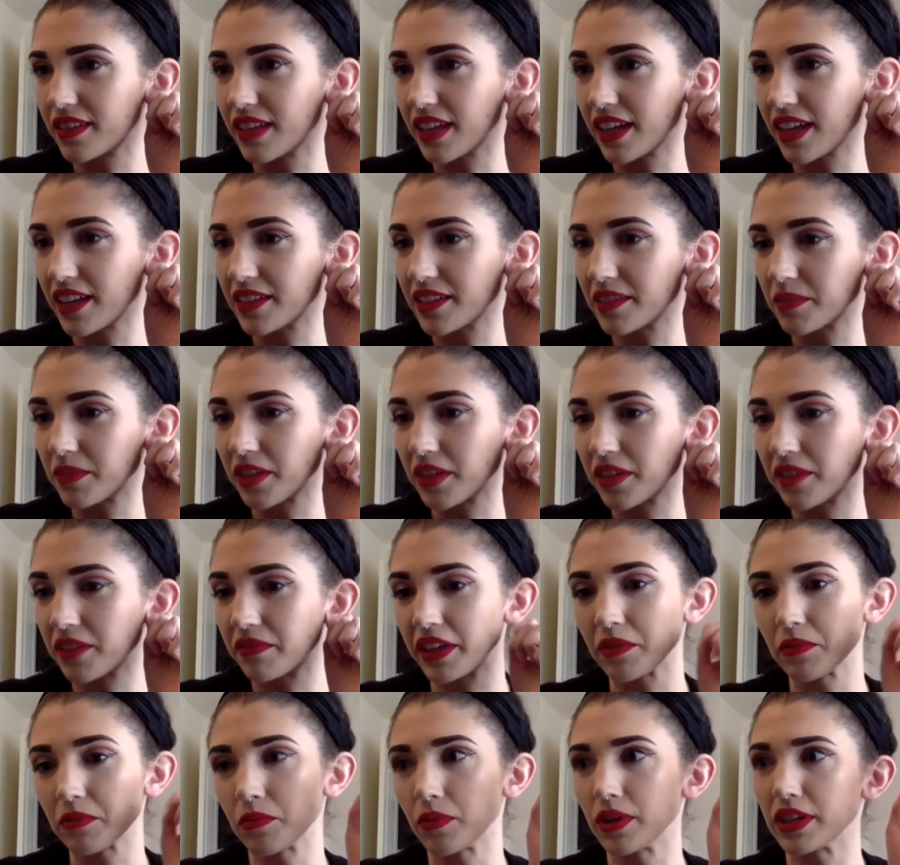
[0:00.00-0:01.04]
they had some kind of
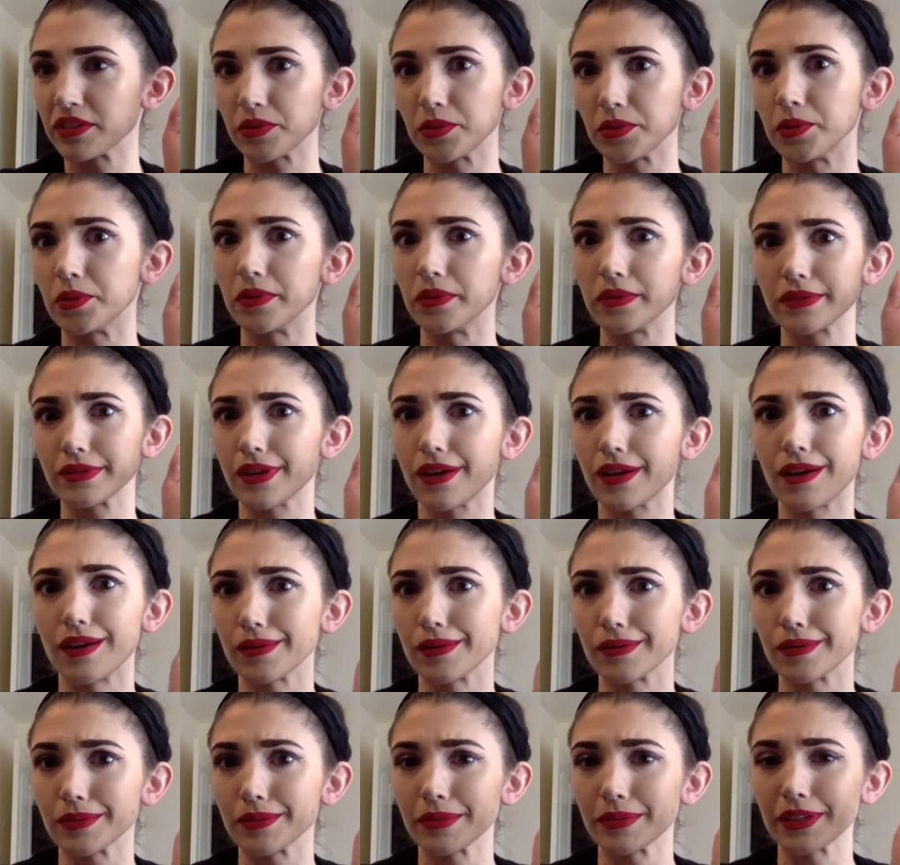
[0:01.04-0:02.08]
like whistle song
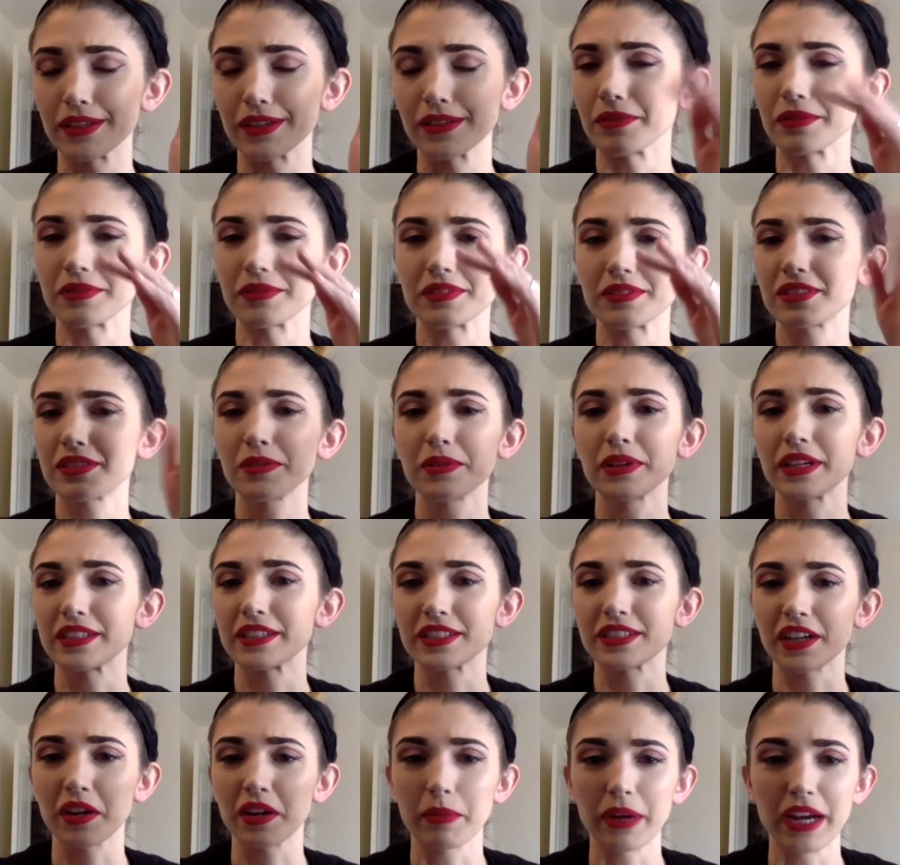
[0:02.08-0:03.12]
or something, and it would still get
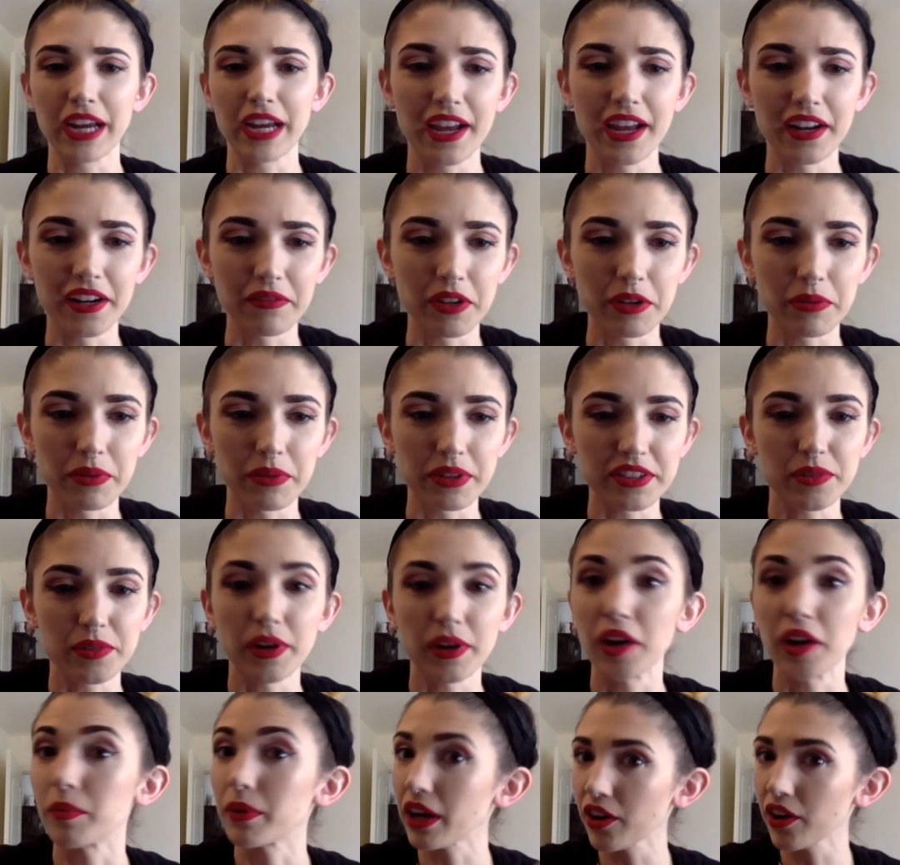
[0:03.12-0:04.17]
stuck in my head every once in a
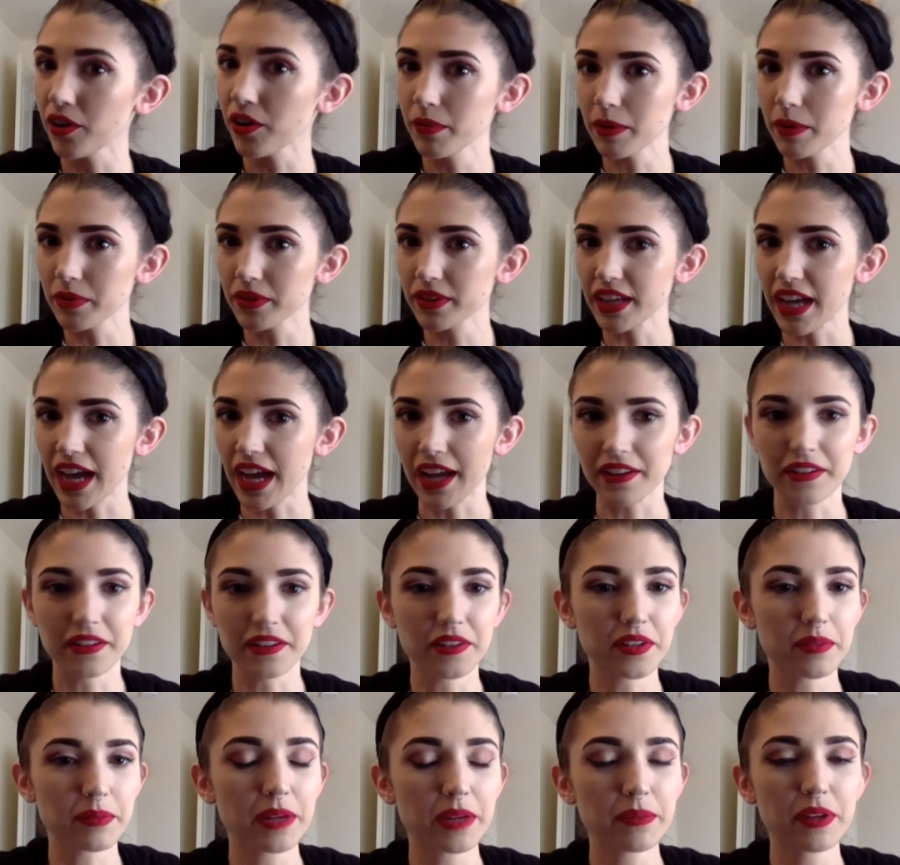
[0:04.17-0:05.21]
while. But I remember that, and
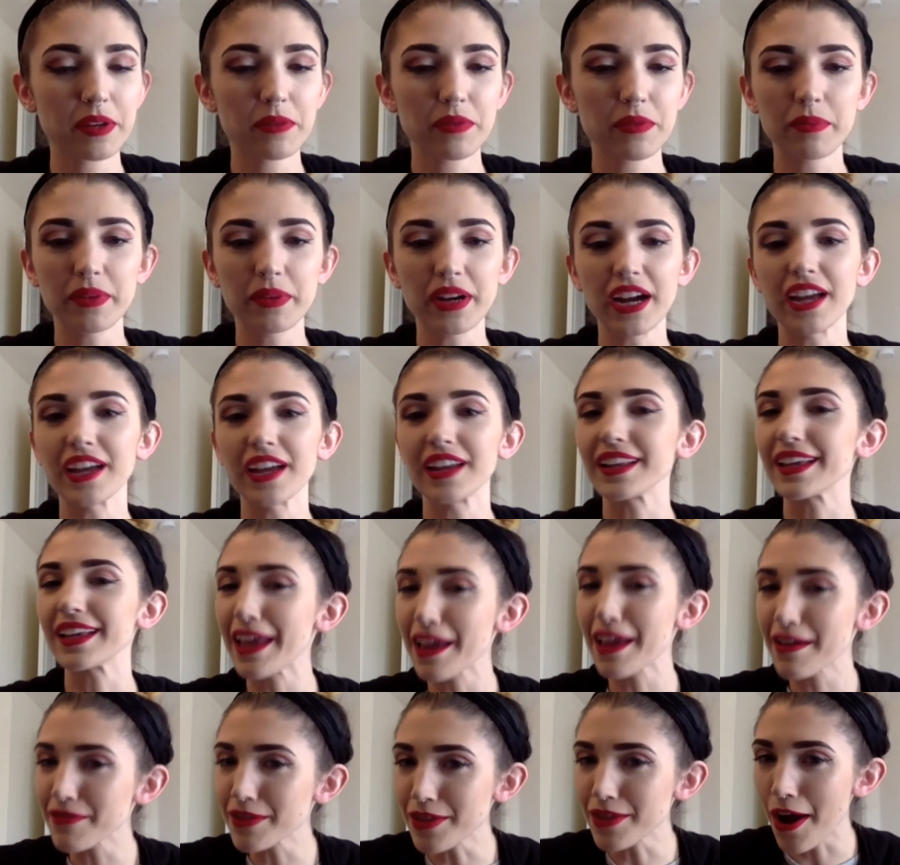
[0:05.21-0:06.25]
it made me want to buy it,
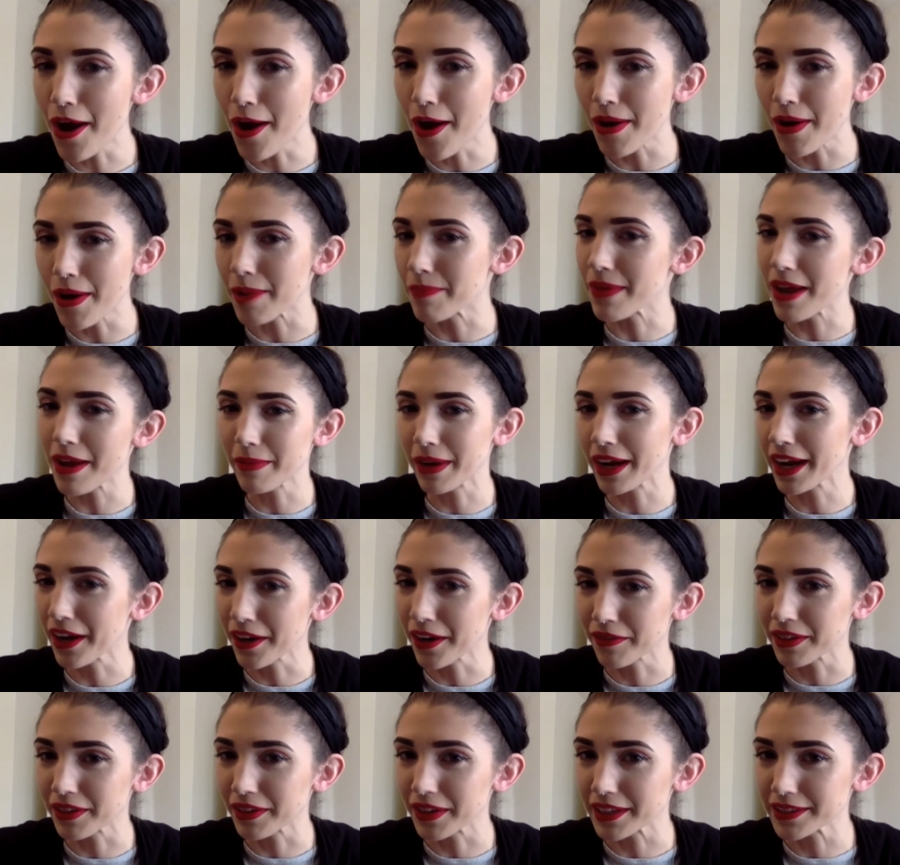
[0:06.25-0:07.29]
even though it made my
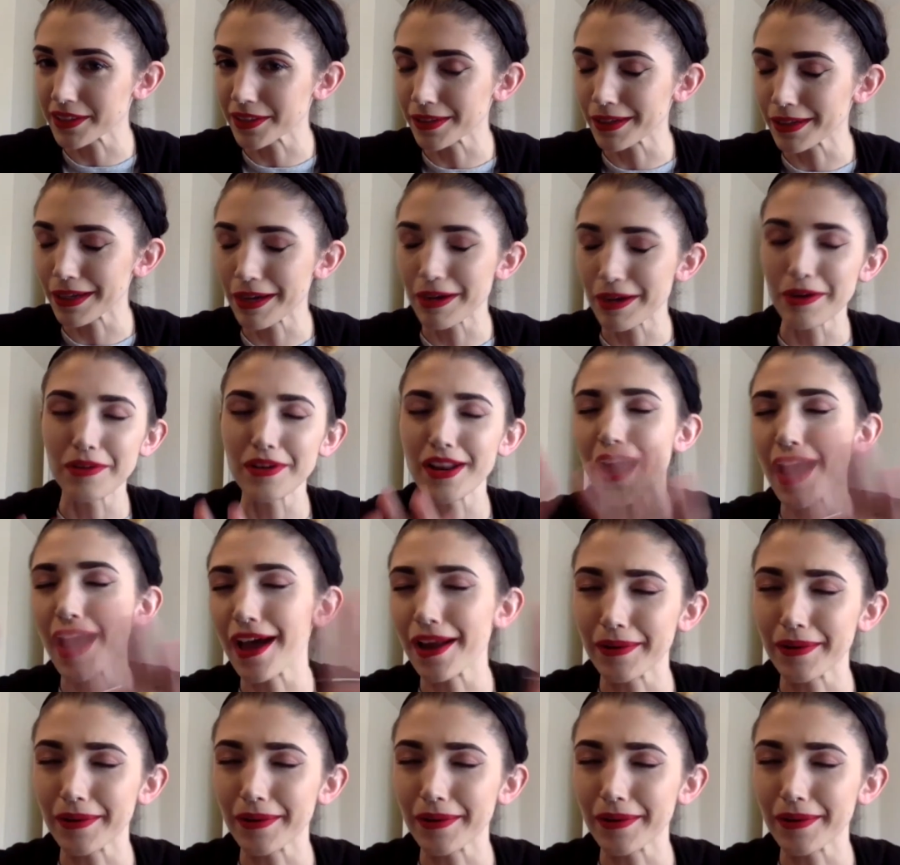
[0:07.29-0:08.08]
hair feel like silicone.